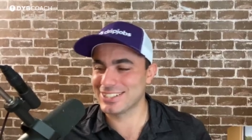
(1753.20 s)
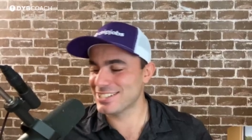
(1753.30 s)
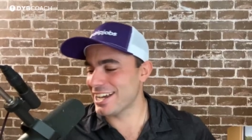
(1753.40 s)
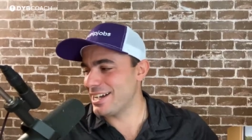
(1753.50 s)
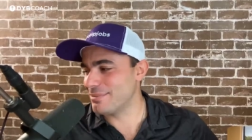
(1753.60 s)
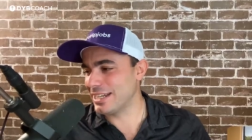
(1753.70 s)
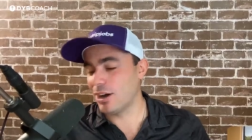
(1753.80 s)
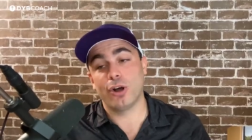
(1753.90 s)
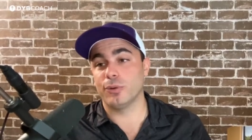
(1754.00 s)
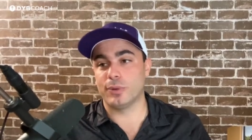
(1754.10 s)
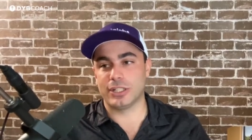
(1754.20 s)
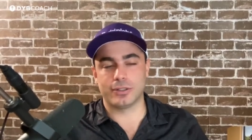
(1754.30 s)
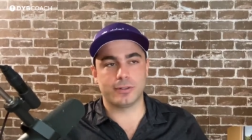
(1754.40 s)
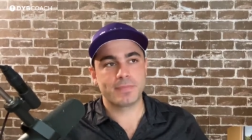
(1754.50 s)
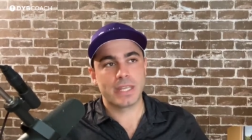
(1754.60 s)
job in all that we
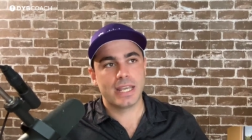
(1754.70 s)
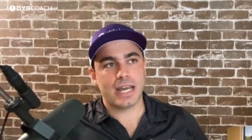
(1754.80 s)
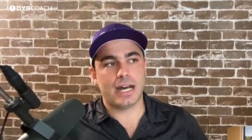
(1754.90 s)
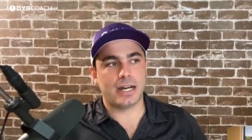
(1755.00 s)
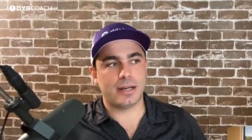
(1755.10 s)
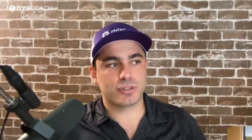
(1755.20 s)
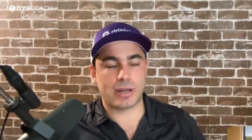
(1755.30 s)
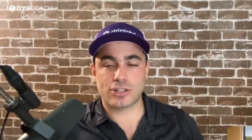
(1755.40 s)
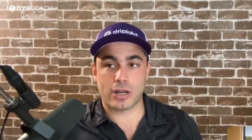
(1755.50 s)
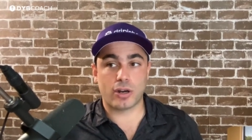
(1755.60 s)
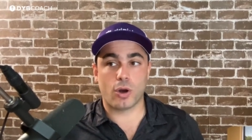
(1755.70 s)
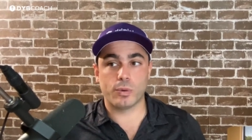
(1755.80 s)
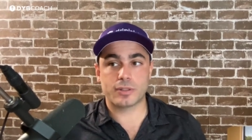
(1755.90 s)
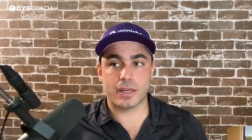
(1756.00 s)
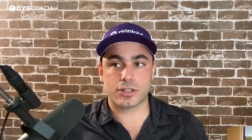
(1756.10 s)
do um, so i try to
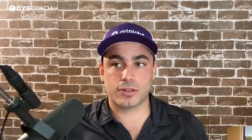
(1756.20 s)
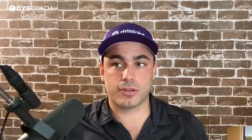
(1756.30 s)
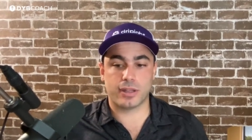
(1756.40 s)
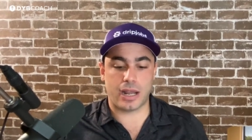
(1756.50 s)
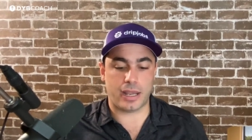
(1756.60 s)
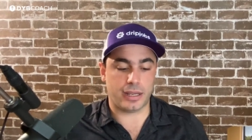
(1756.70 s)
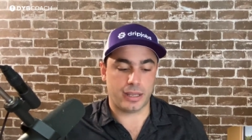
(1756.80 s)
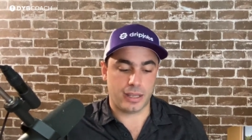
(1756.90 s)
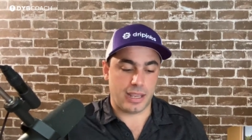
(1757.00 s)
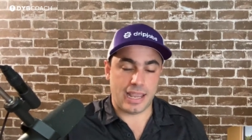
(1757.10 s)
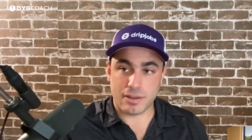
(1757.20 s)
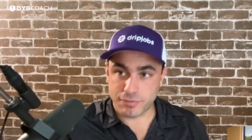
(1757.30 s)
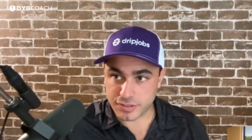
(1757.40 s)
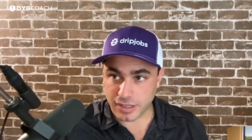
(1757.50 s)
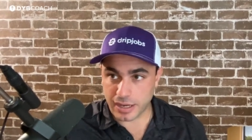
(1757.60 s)
always make sure that i
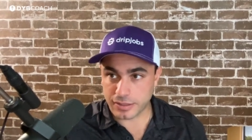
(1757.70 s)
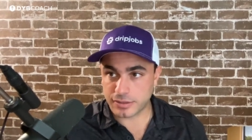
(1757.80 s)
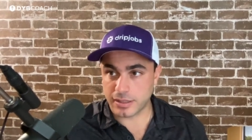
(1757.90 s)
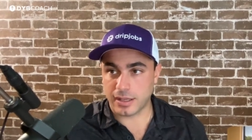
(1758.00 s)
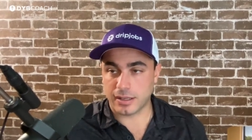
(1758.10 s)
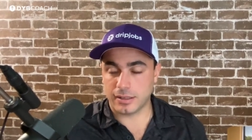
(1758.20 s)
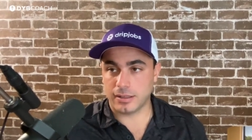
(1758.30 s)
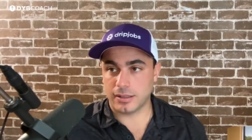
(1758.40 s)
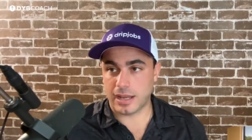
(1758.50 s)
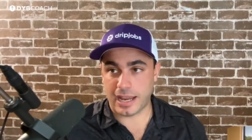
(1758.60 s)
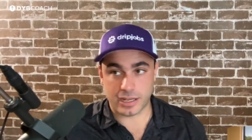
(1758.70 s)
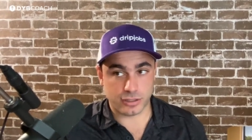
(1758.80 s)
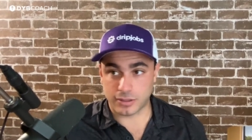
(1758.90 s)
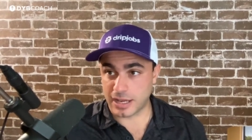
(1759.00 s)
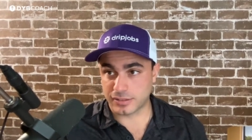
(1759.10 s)
emphasize that hey
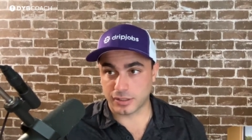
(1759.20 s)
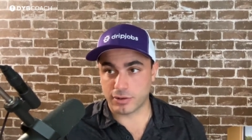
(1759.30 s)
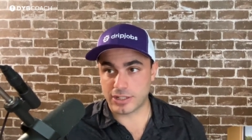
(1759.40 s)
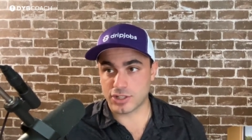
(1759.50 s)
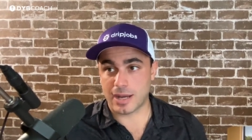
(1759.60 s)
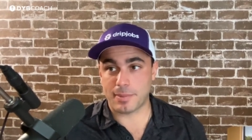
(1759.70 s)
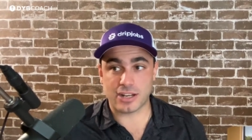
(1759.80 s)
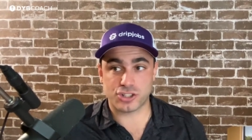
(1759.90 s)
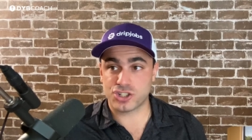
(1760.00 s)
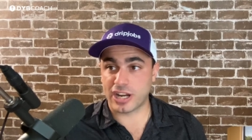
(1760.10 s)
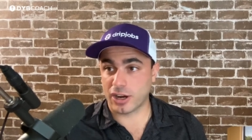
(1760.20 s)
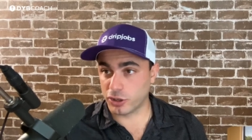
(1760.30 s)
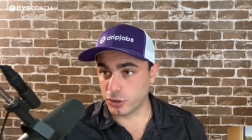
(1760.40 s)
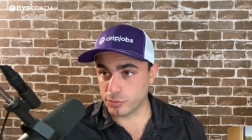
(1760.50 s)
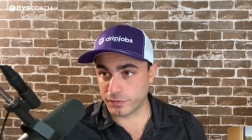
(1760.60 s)
you guys did a great job i share
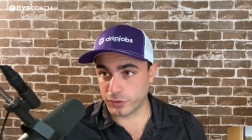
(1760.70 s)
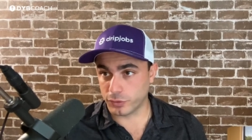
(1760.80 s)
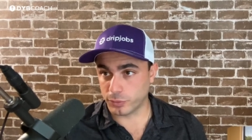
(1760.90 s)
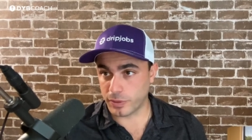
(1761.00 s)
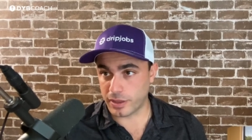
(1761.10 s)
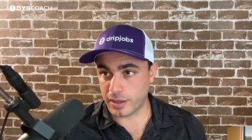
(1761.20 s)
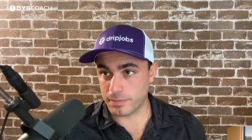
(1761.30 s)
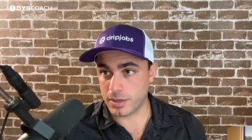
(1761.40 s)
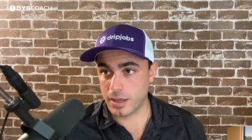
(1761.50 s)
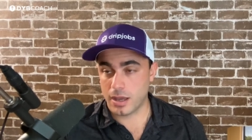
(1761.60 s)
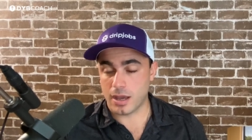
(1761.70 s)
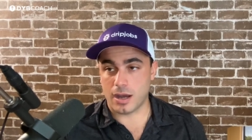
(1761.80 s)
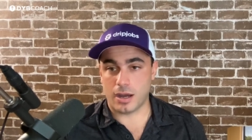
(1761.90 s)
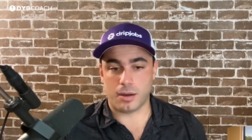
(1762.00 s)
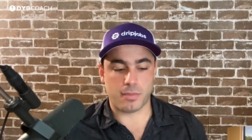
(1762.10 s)
good reviews with them
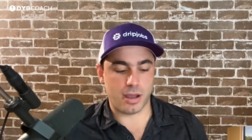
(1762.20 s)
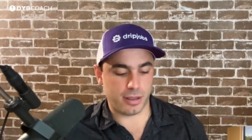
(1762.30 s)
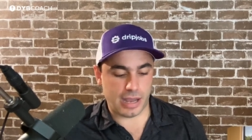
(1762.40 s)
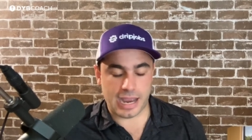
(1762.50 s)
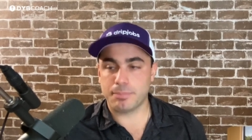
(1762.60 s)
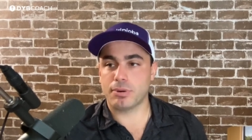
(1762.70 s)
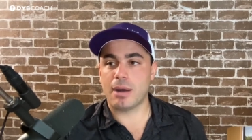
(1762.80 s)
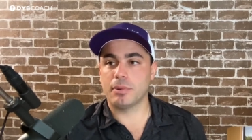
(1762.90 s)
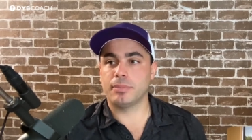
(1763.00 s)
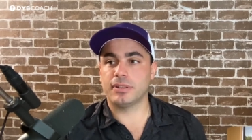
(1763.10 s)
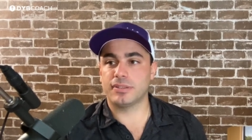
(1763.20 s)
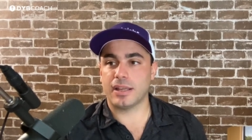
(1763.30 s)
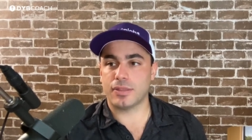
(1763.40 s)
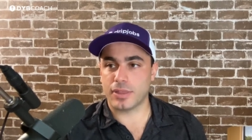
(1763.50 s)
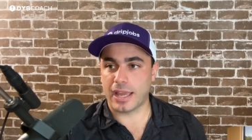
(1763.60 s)
um, i probably
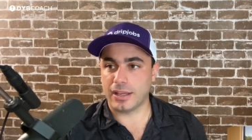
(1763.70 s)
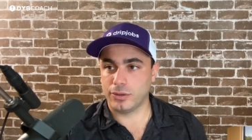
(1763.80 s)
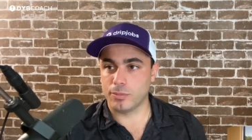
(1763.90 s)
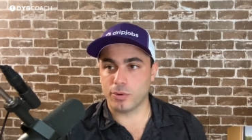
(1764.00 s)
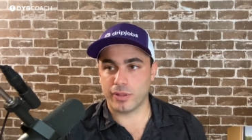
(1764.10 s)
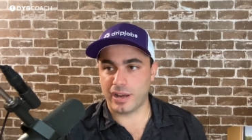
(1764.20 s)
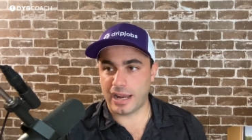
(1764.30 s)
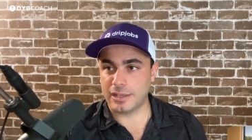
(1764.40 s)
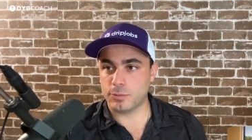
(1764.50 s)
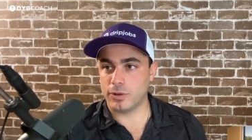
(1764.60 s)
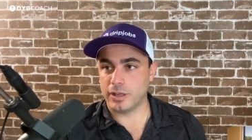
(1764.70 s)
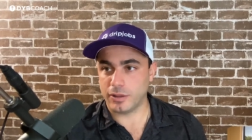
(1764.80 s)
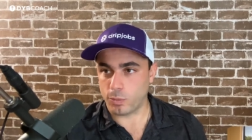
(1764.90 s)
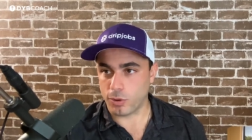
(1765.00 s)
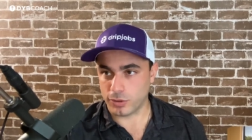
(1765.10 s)
say thank you more than anyone
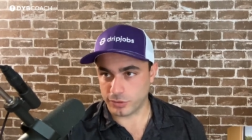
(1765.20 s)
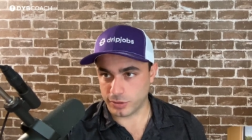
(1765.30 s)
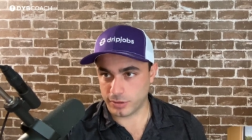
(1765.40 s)
in the world